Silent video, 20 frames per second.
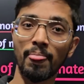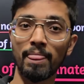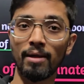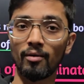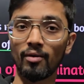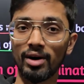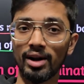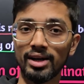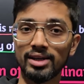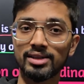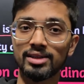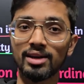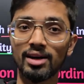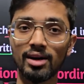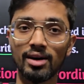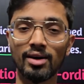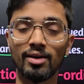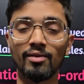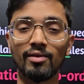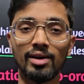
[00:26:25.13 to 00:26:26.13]
One
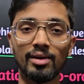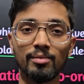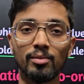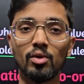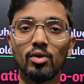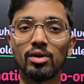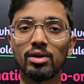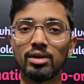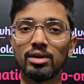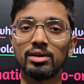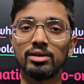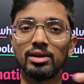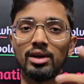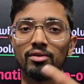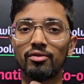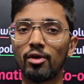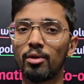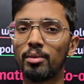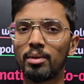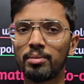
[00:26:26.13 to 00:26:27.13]
extra, one more, they'll
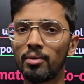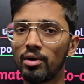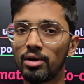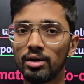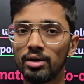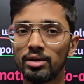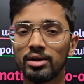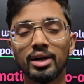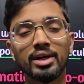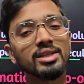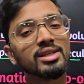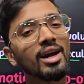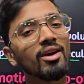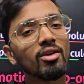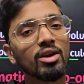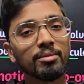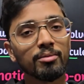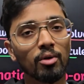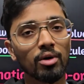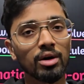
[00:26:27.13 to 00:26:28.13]
form a bond. That is
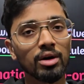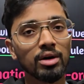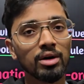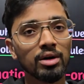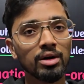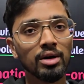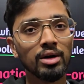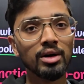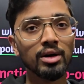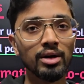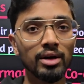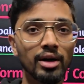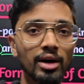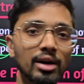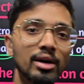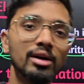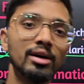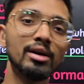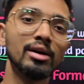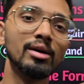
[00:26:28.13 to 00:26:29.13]
ionic bond.
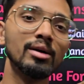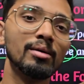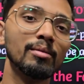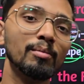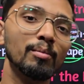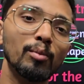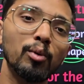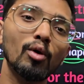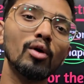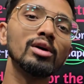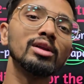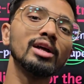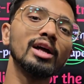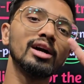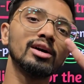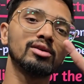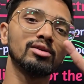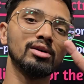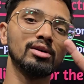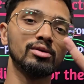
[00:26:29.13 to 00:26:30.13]
Here, both
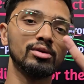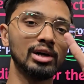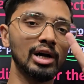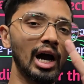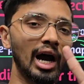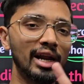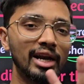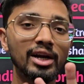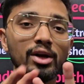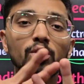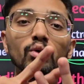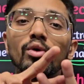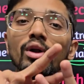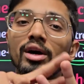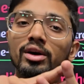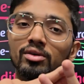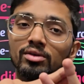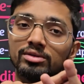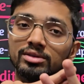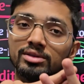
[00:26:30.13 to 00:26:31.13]
I need two
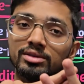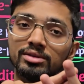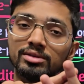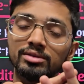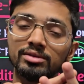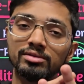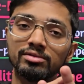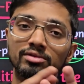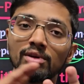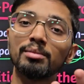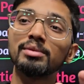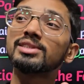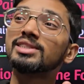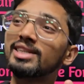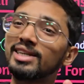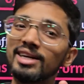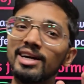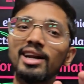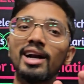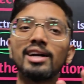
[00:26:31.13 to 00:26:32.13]
electrons from a
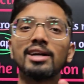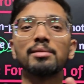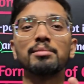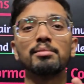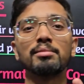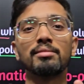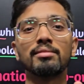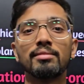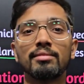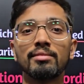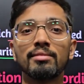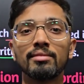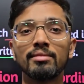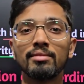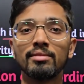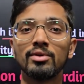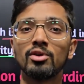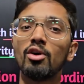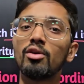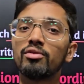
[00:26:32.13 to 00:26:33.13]
single atom,
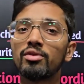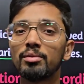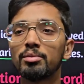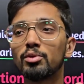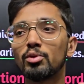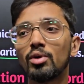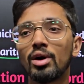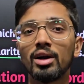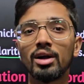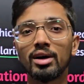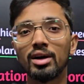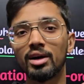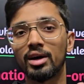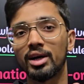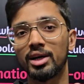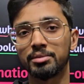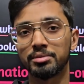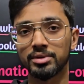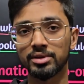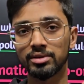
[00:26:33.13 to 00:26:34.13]
not from two other
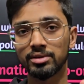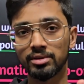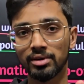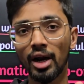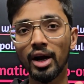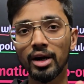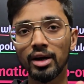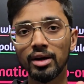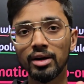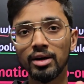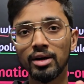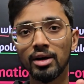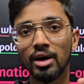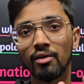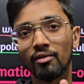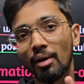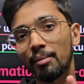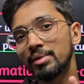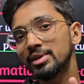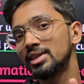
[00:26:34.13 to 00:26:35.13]
atoms, right?
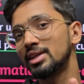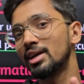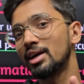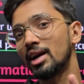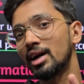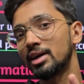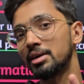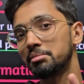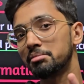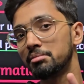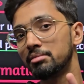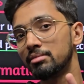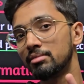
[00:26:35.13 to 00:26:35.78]
From a single atom.